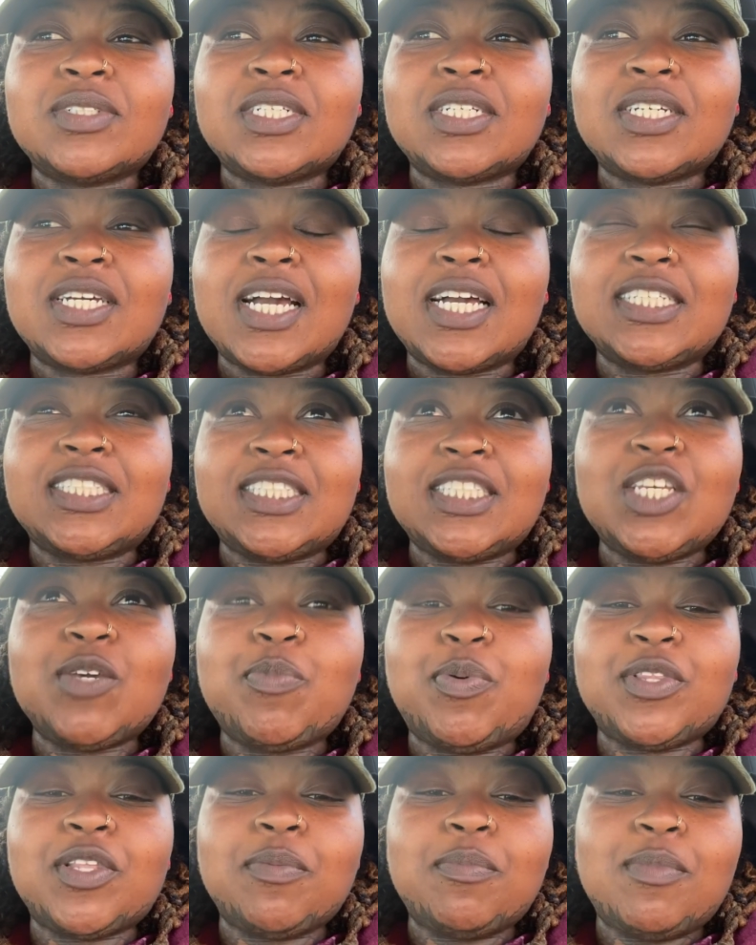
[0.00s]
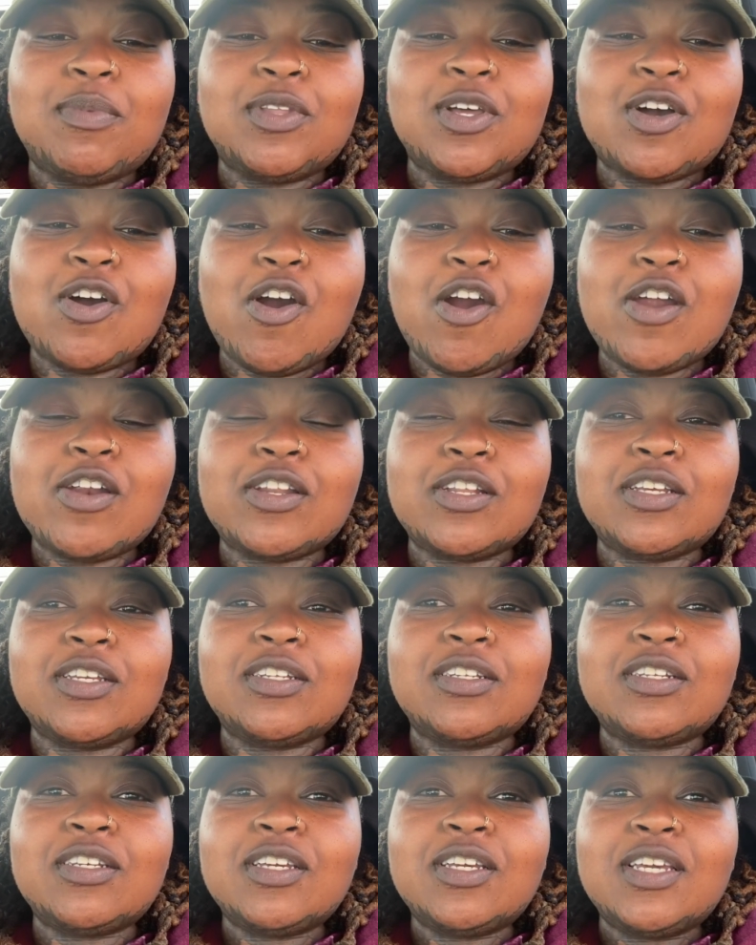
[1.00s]
I see him put the card
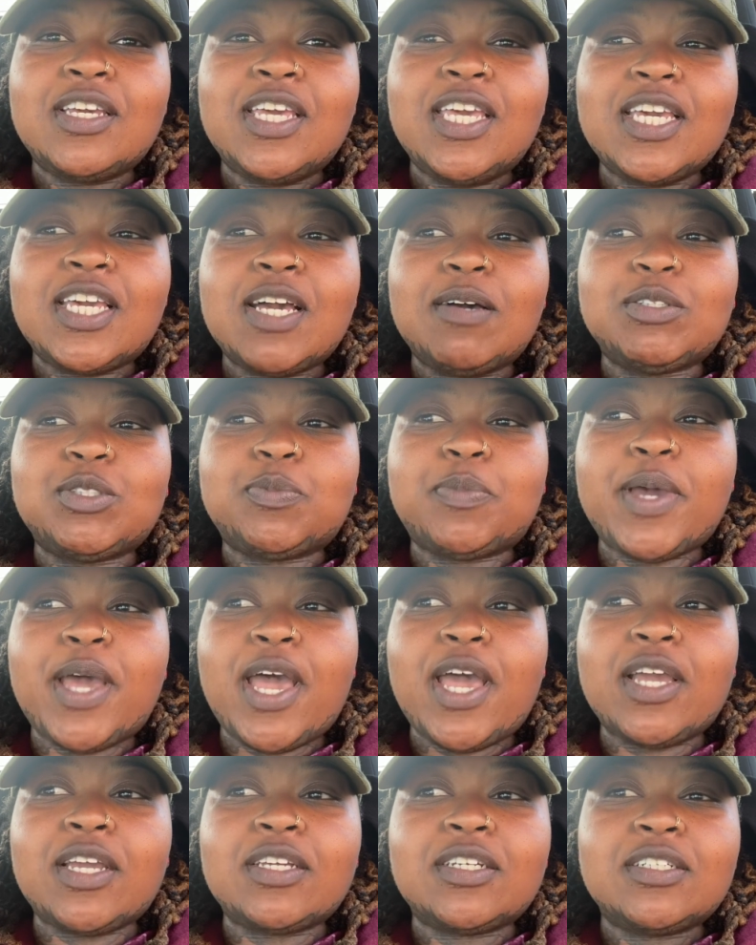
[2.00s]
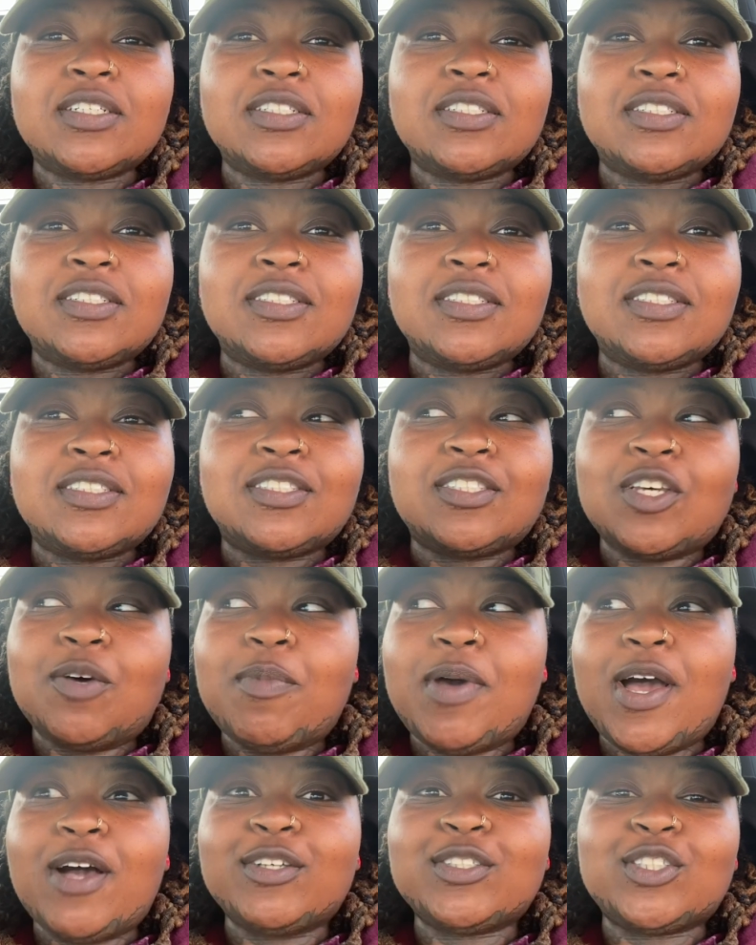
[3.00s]
in. It comes back.
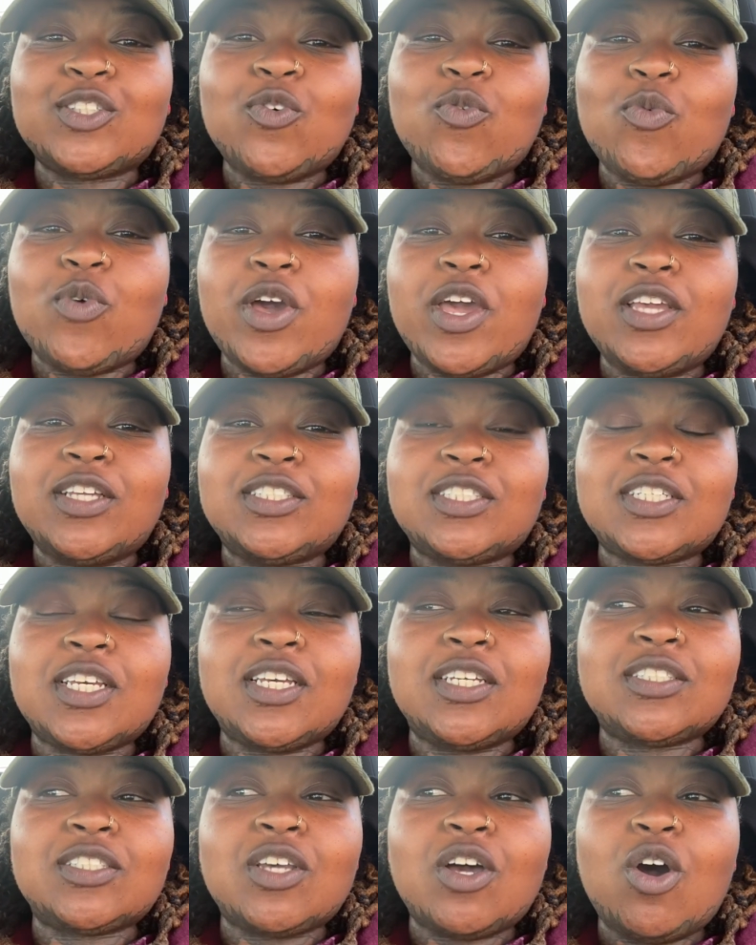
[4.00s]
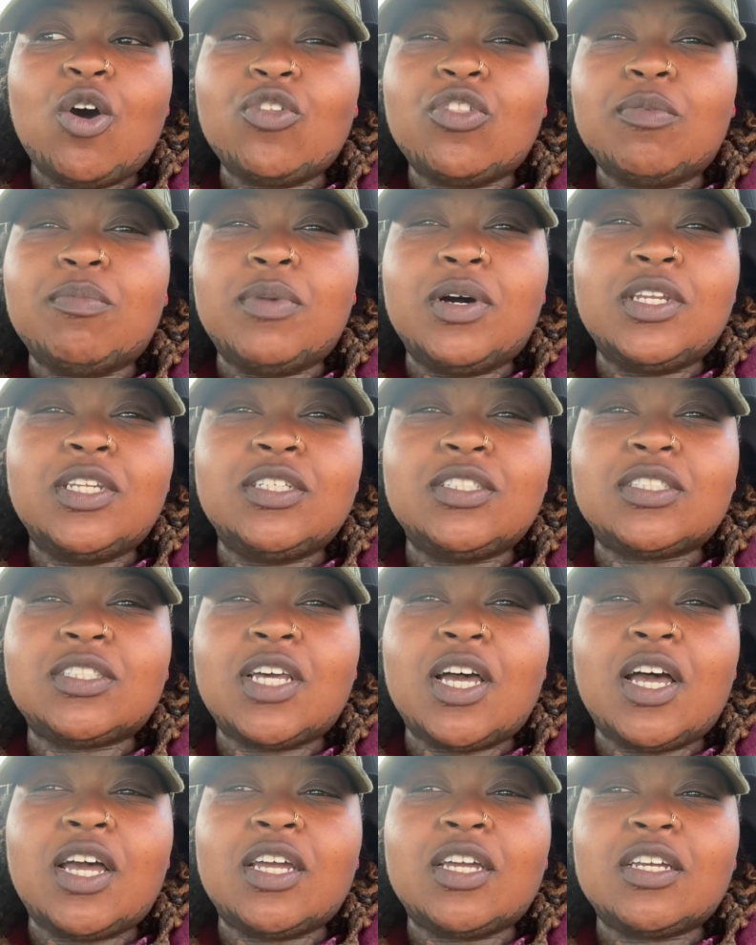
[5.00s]
Somehow, some way, he says, oh, the money's
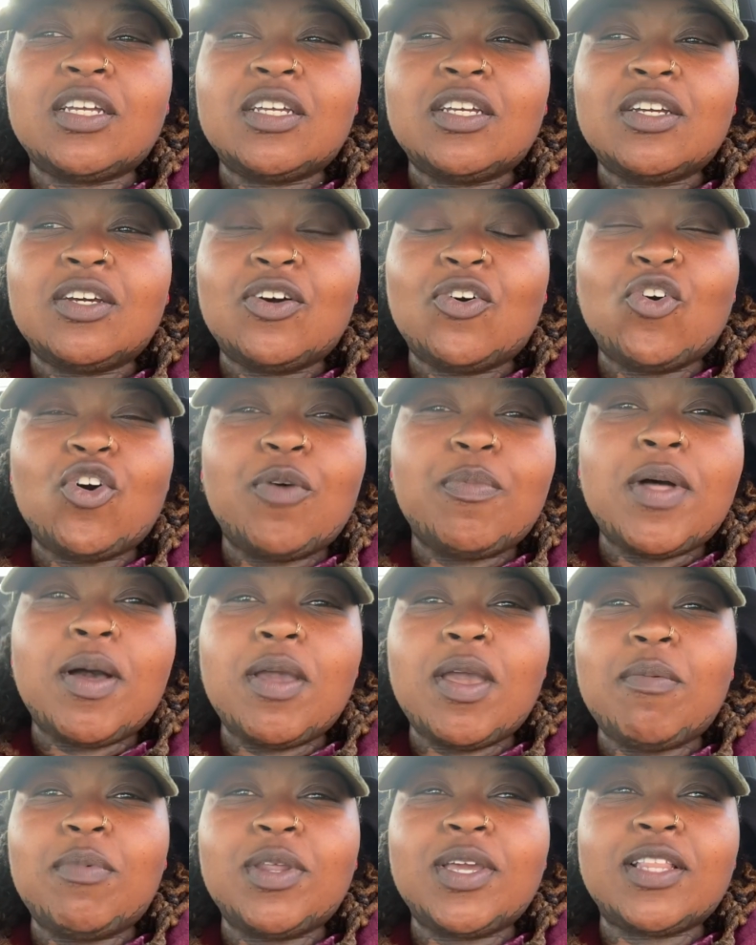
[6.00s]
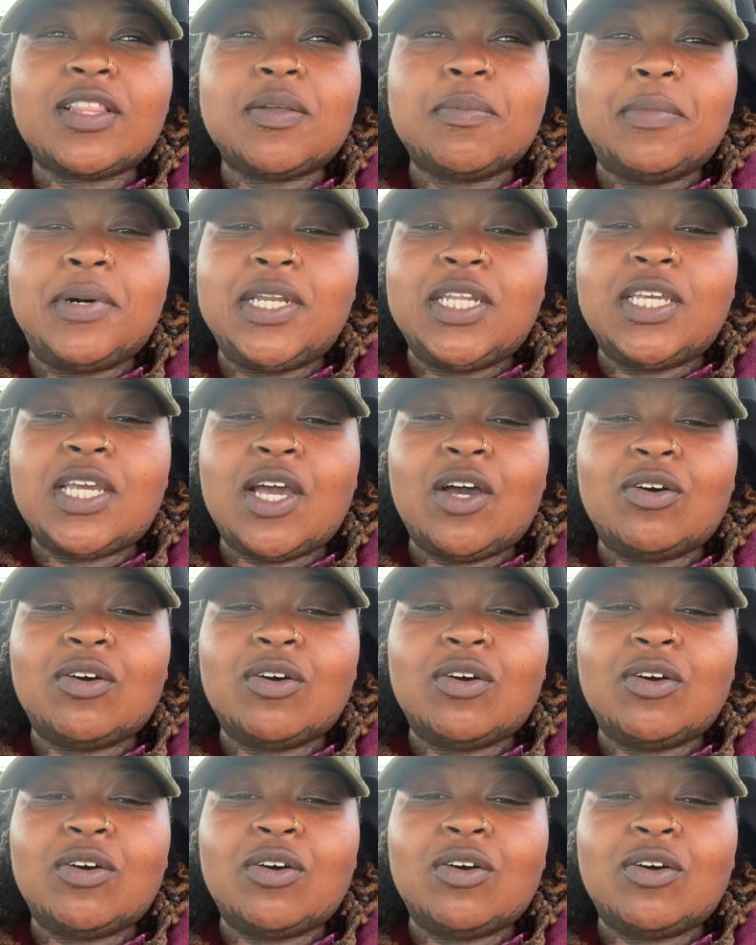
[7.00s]
not, or I'm not able to get the money out.